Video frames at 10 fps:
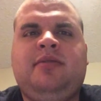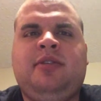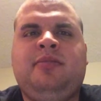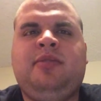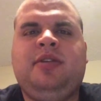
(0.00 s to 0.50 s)

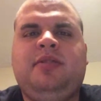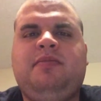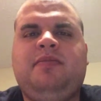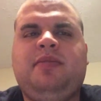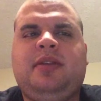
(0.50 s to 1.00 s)
from the
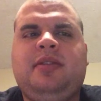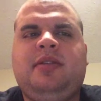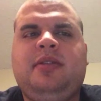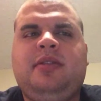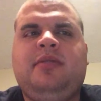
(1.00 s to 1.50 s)

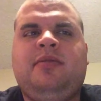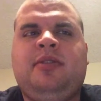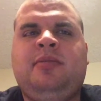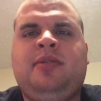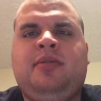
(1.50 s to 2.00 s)

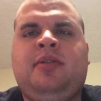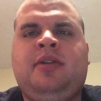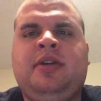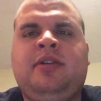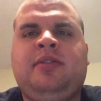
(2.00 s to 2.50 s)
from the
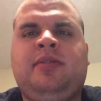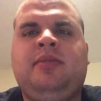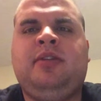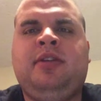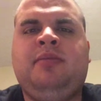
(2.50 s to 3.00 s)
wars
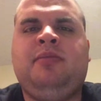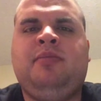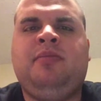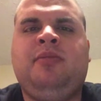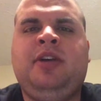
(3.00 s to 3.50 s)
and
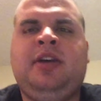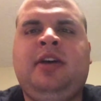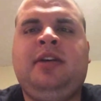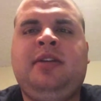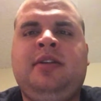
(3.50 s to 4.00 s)
we
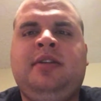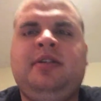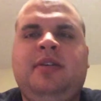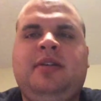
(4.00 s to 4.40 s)
had in